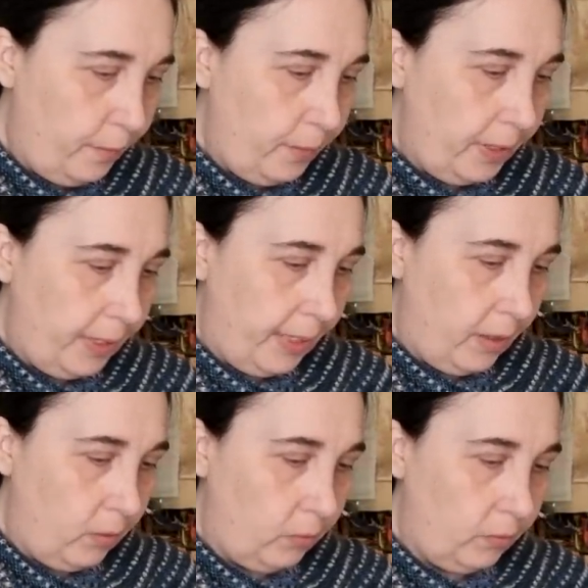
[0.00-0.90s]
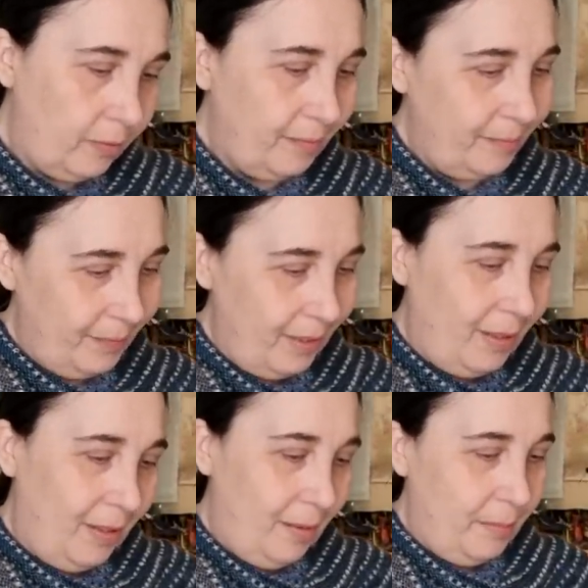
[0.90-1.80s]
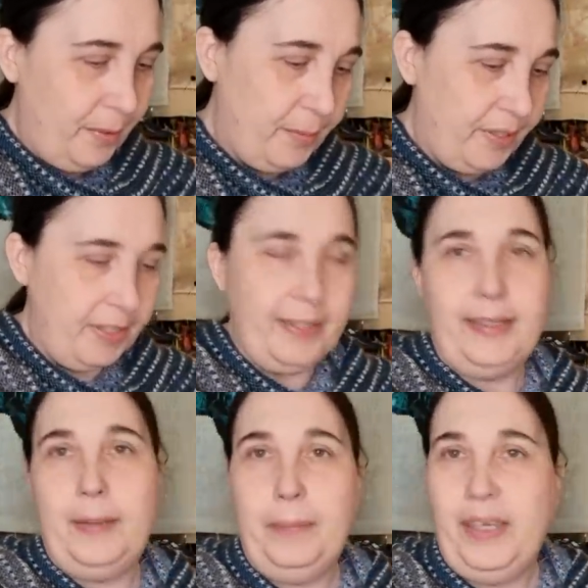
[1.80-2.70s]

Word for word: 40 count marriage linen.